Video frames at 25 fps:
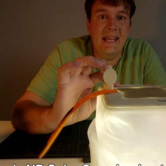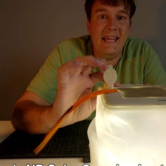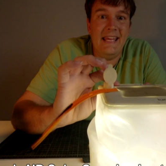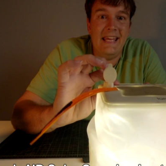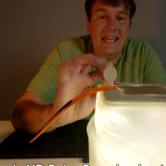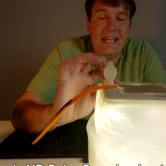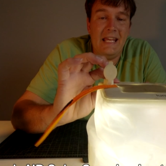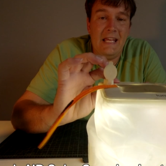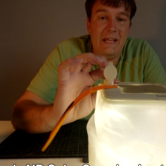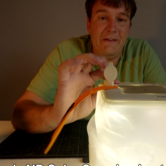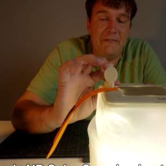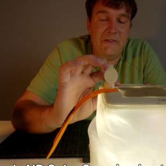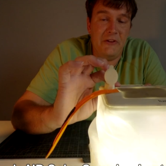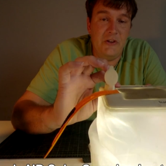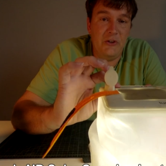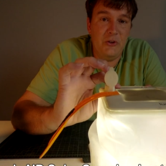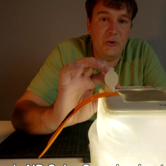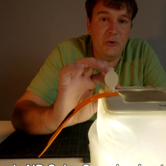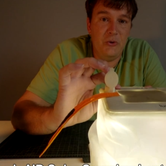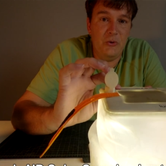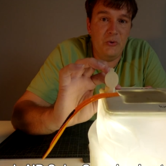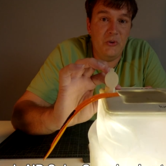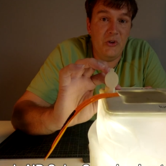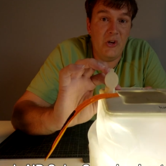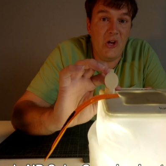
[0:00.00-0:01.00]
If
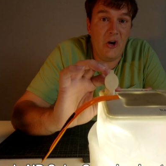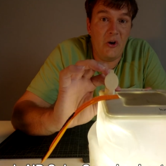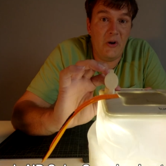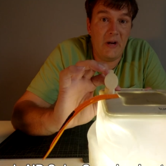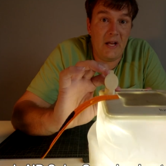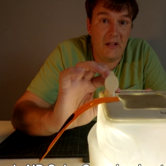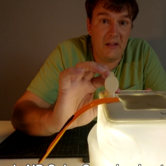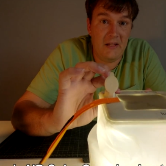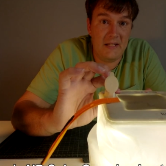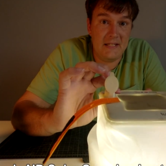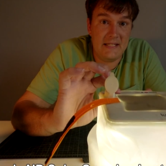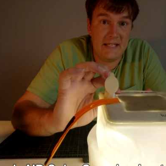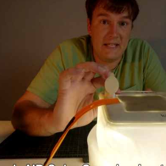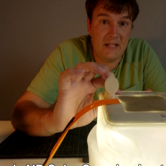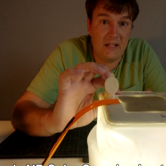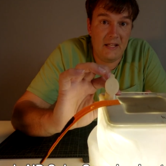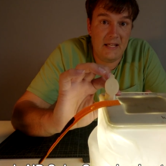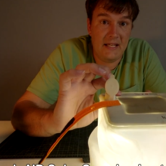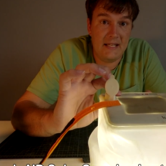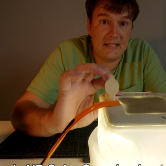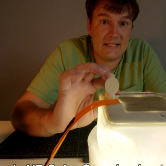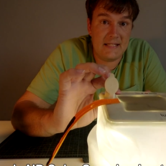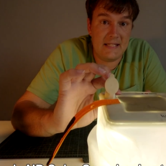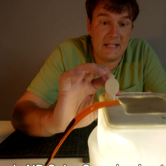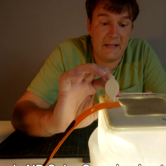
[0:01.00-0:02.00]
you know LED
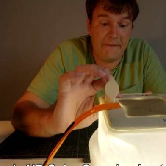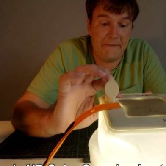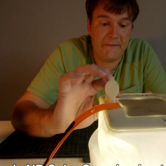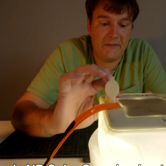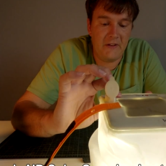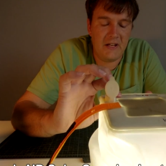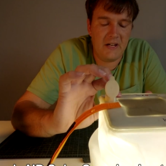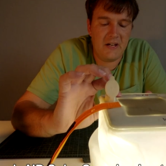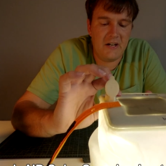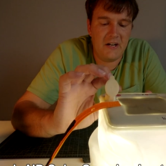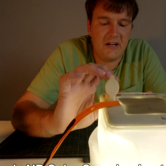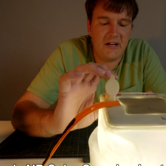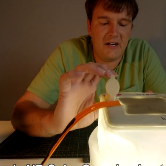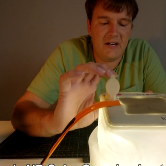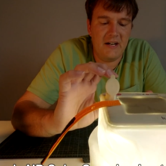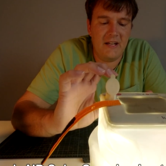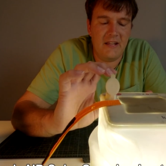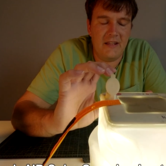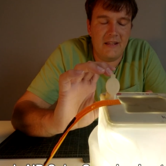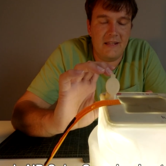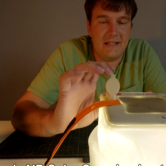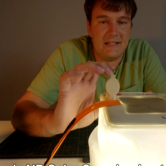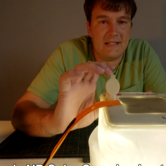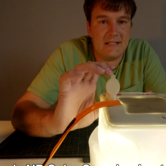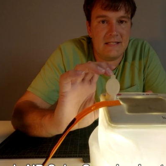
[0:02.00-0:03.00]
lights, they flicker.
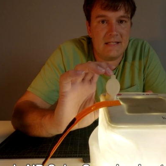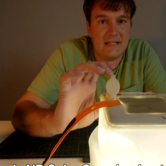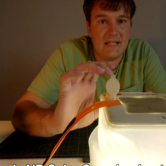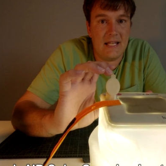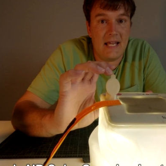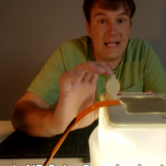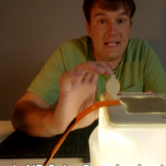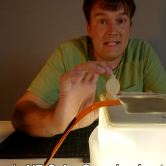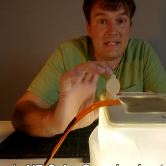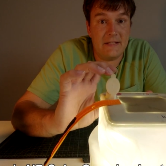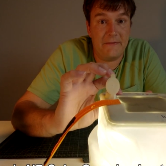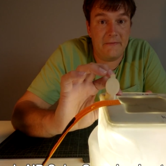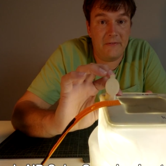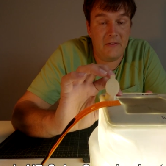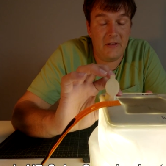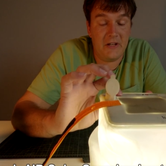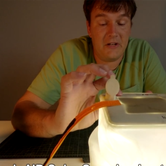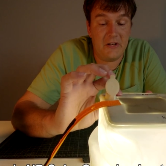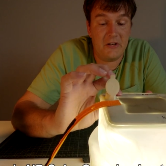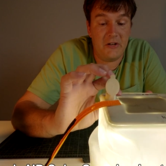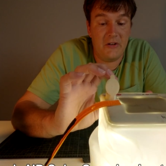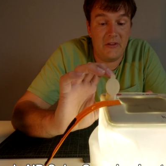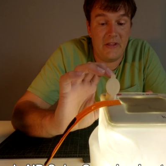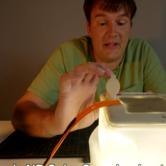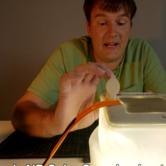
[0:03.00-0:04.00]
This has a
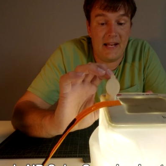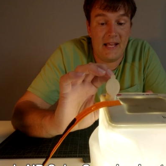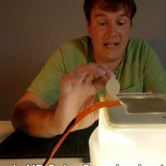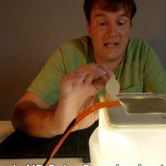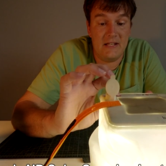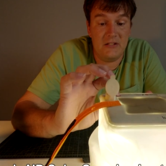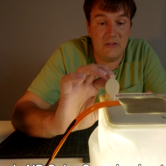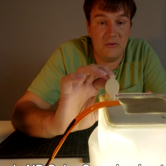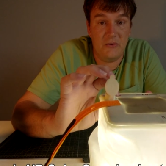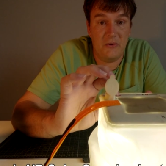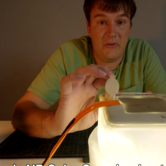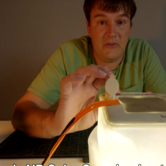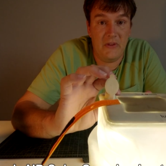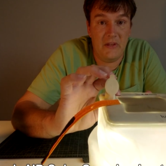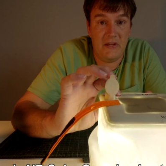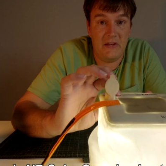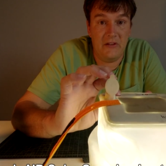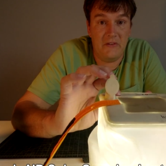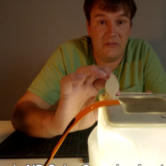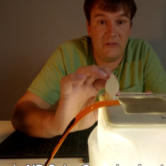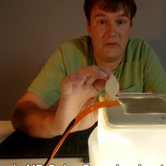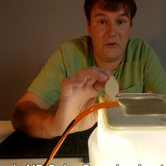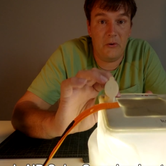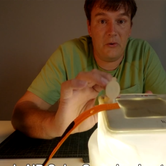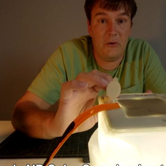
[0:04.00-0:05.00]
flicker that I do think
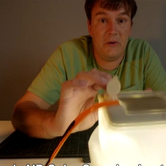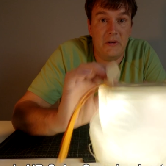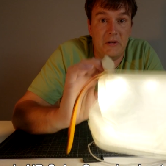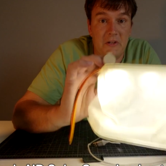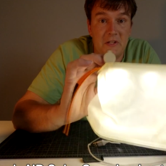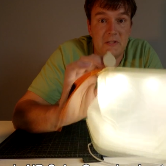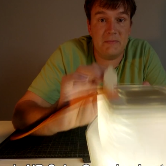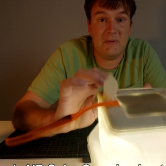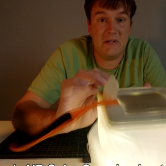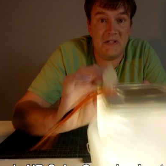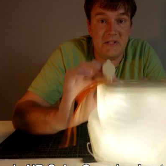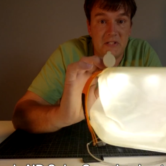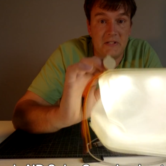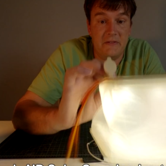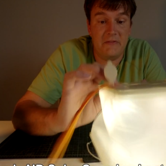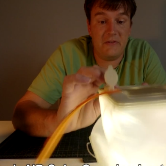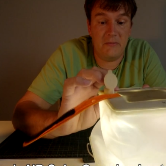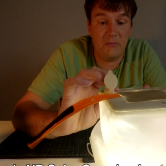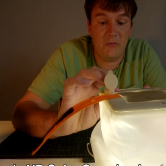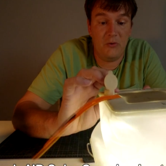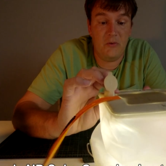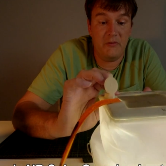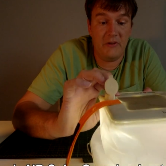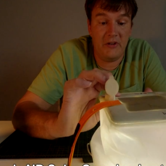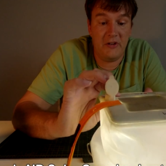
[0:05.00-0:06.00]
is annoying, especially if you're
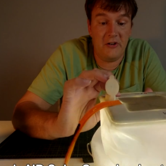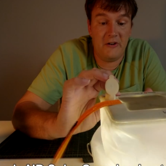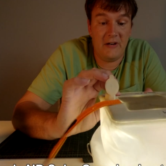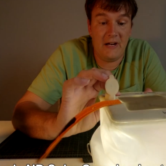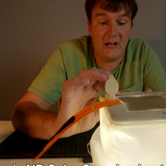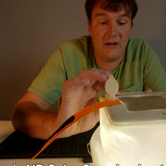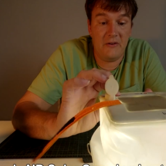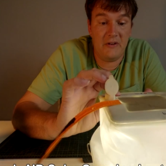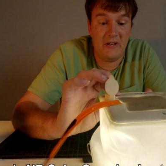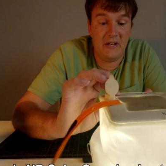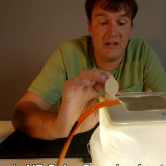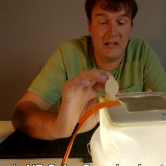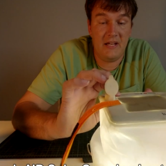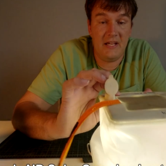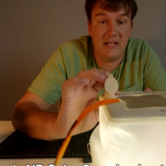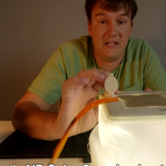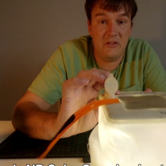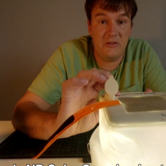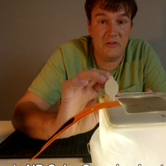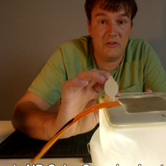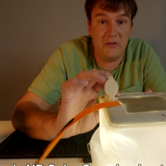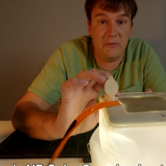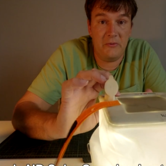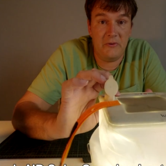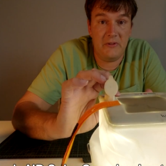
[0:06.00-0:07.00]
moving it around at night,
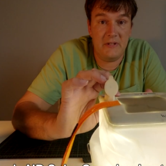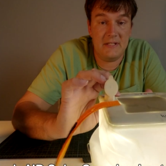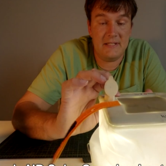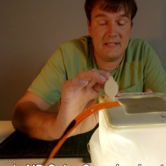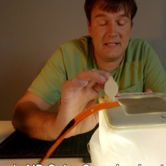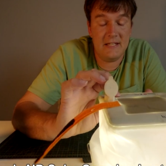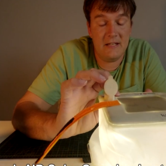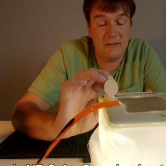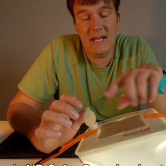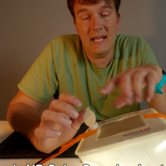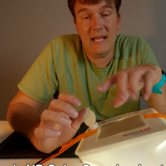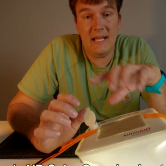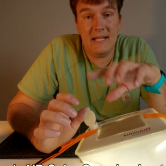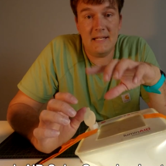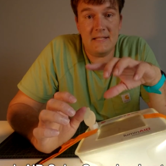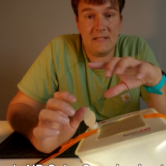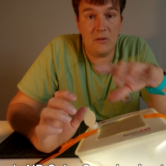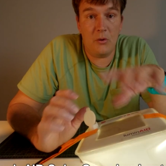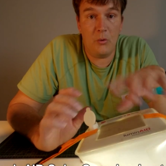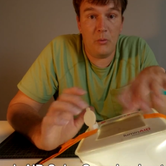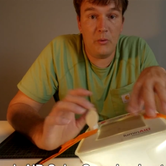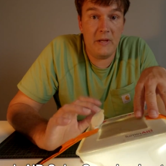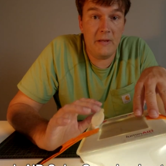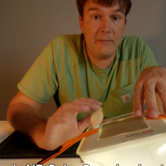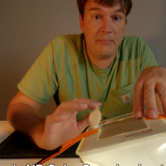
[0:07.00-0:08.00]
you can really see it. And
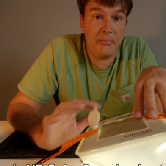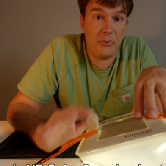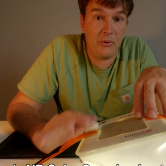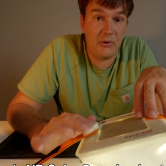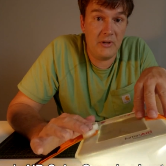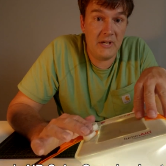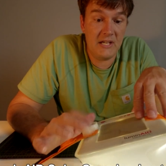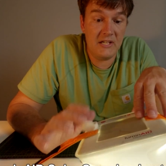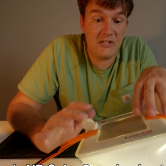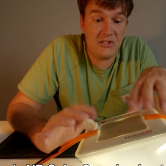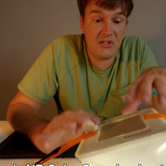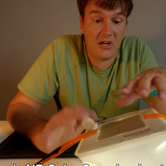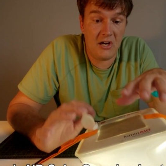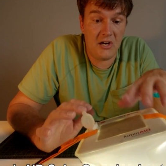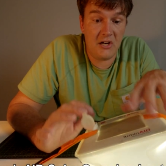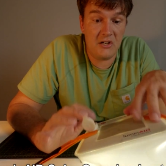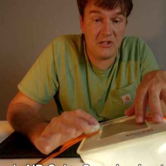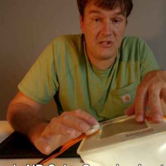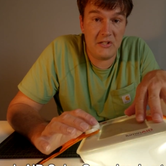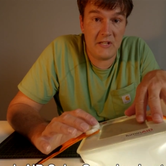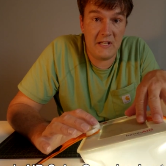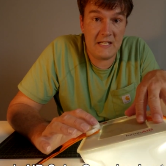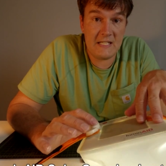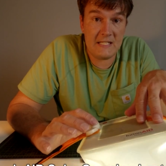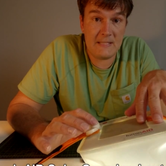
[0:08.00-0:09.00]
so we
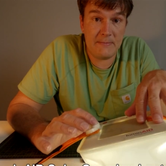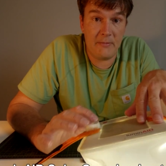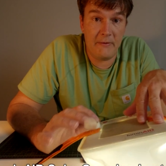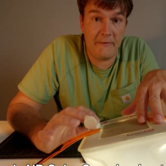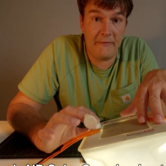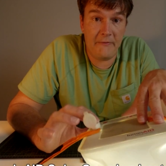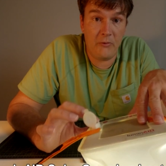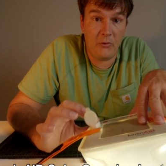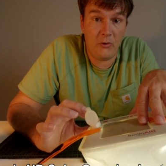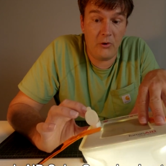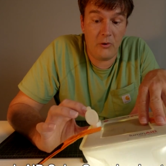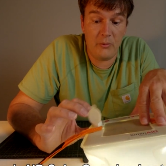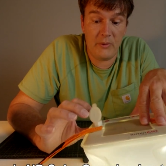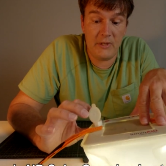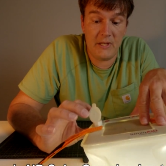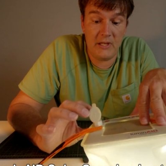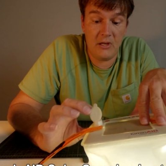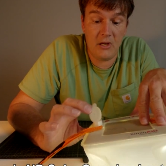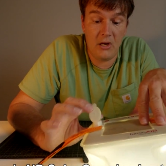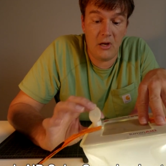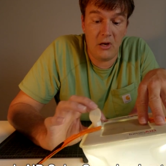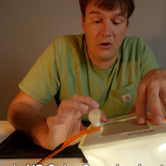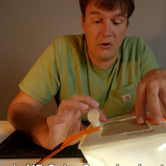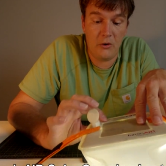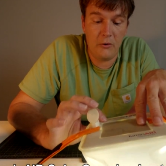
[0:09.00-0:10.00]
pre-charge this before we
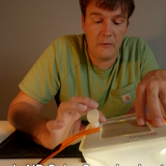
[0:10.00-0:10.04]
go.